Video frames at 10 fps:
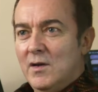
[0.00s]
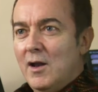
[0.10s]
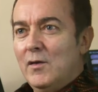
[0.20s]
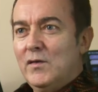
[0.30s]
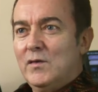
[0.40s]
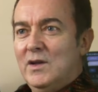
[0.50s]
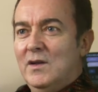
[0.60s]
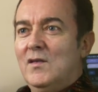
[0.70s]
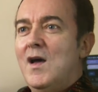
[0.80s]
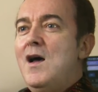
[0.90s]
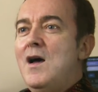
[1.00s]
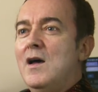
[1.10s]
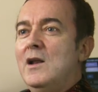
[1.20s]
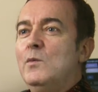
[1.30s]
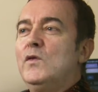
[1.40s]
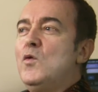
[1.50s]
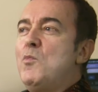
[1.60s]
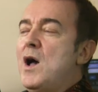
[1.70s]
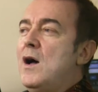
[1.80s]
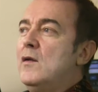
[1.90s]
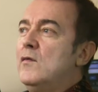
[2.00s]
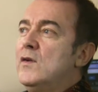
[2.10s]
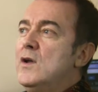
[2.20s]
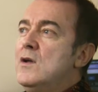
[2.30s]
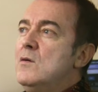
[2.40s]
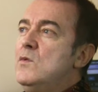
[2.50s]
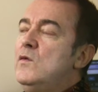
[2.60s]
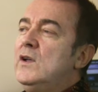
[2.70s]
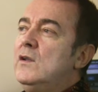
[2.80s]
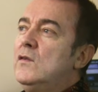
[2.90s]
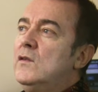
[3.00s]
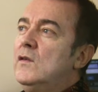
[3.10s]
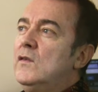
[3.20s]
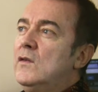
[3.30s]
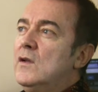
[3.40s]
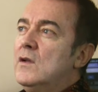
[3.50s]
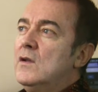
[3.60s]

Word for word: nylon string guitar and it was all part of moving into this